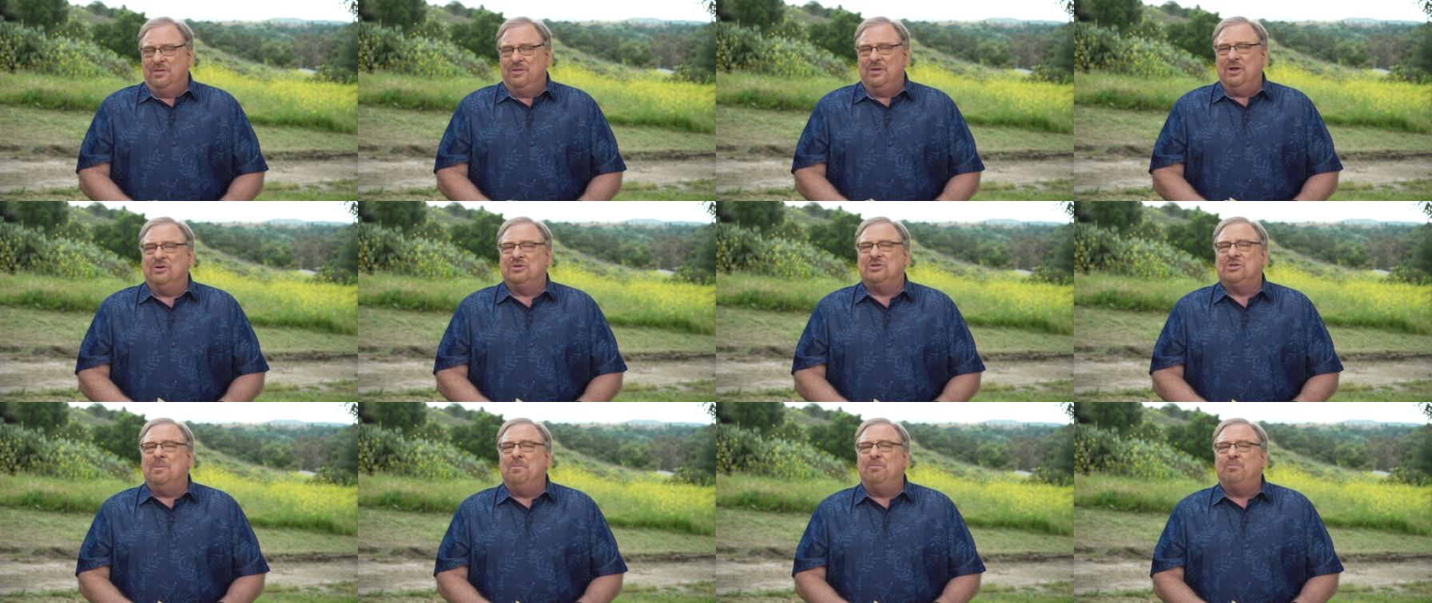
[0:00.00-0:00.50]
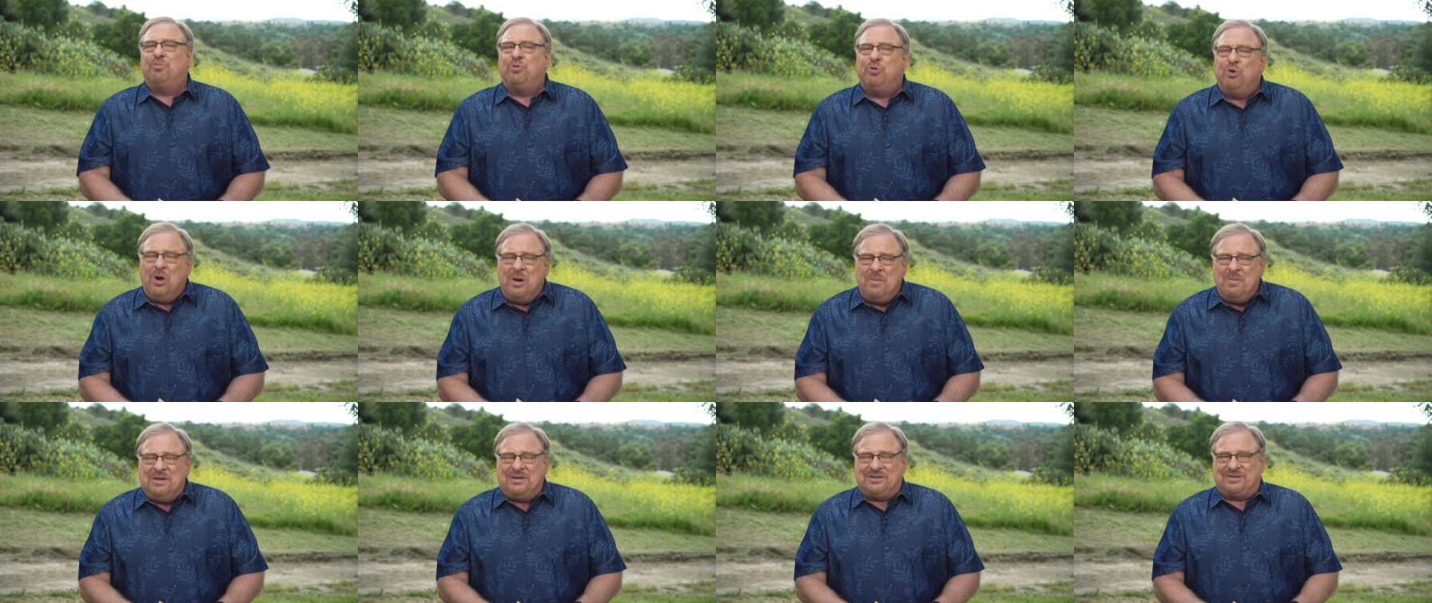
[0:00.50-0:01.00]
There's some
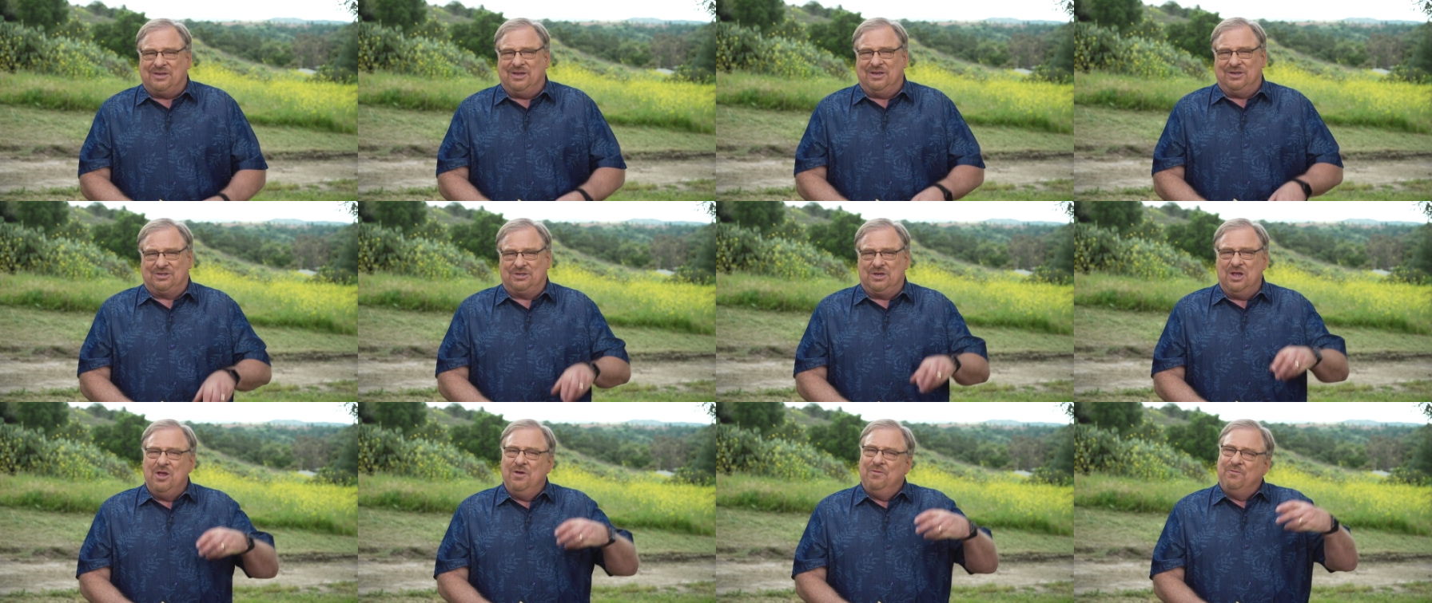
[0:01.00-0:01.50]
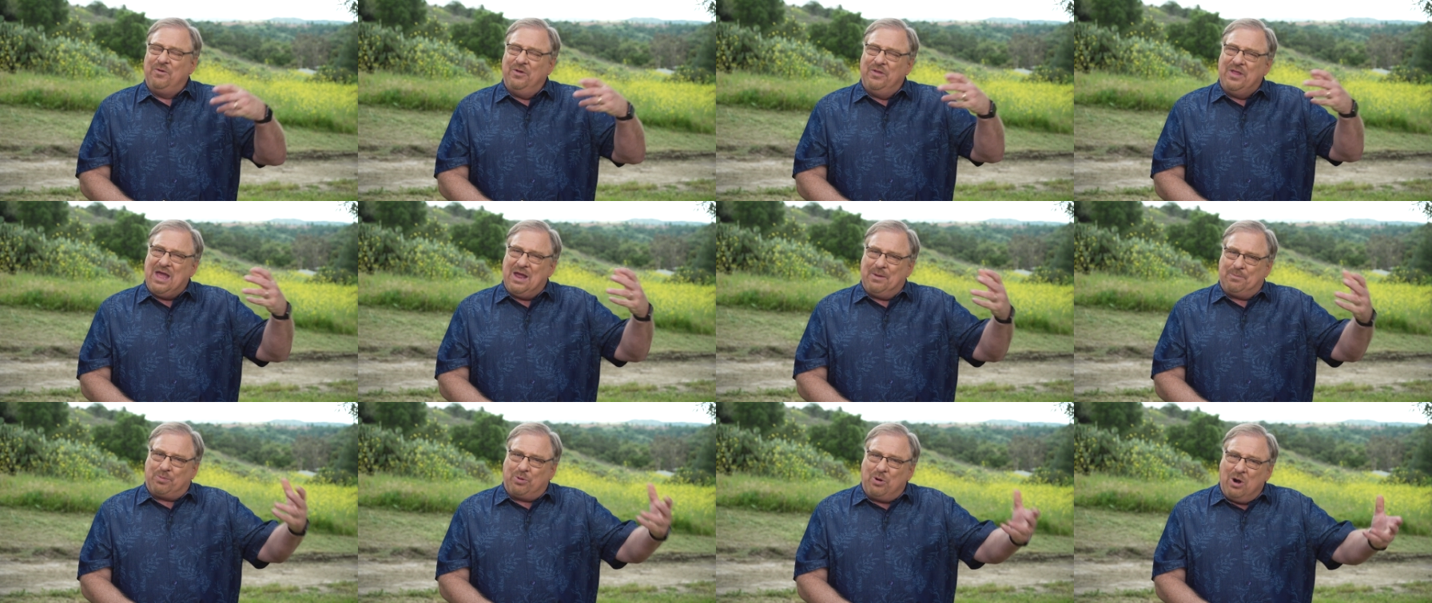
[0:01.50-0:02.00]
premises for
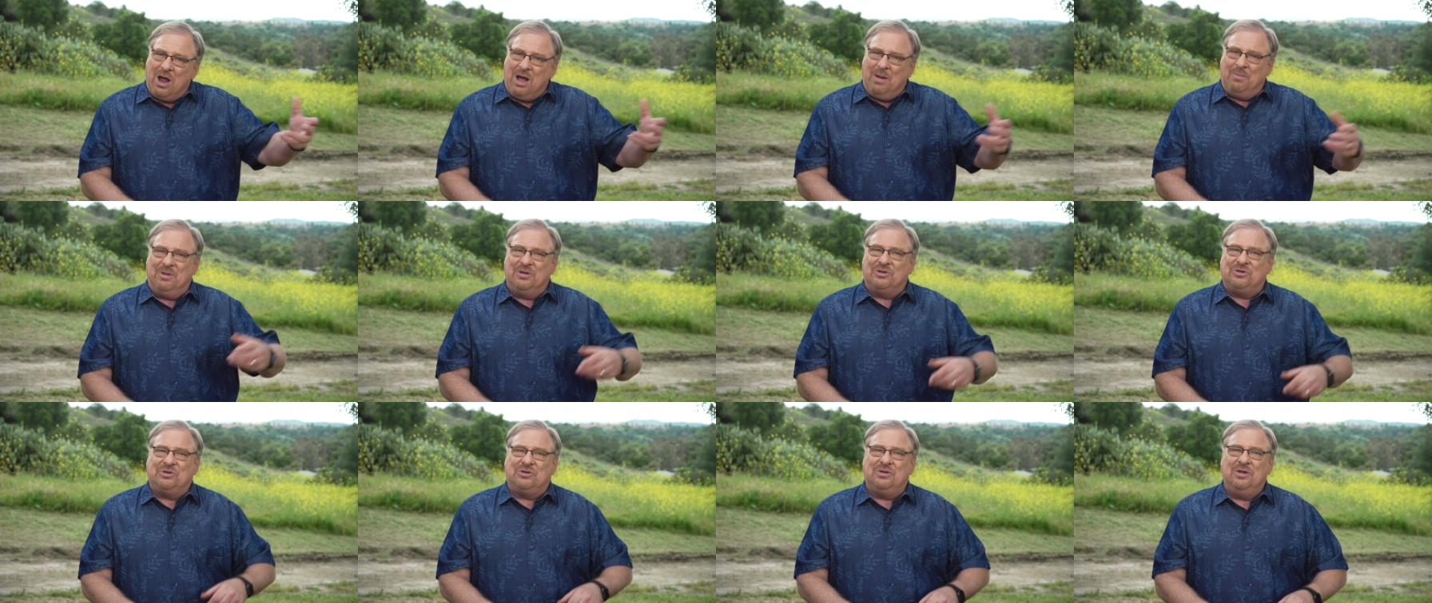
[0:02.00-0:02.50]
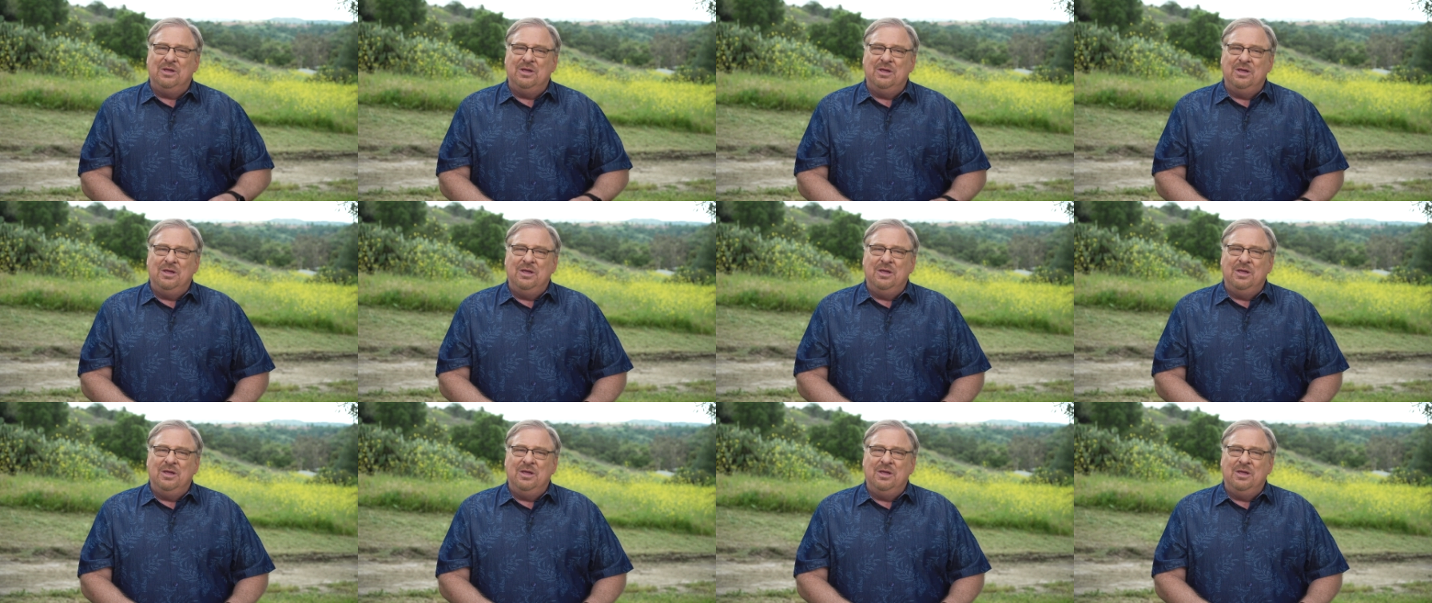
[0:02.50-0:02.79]
that promise